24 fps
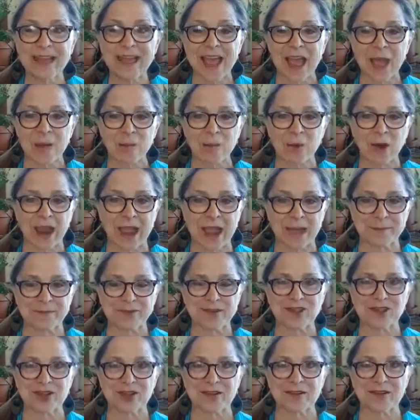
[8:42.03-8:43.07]
and perhaps
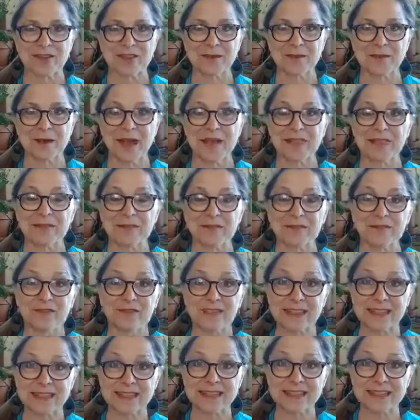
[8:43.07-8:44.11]
sharing them on the
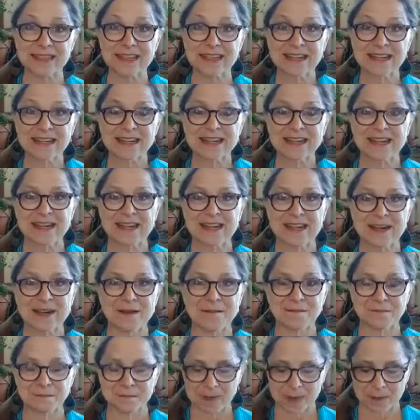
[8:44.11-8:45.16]
feet.
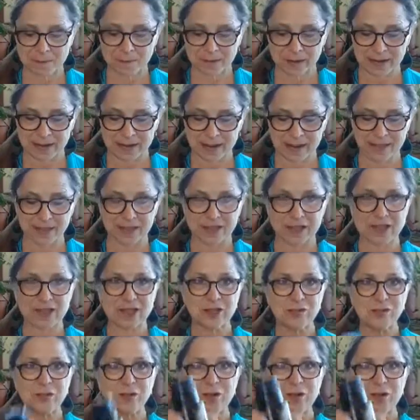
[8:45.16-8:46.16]
But the two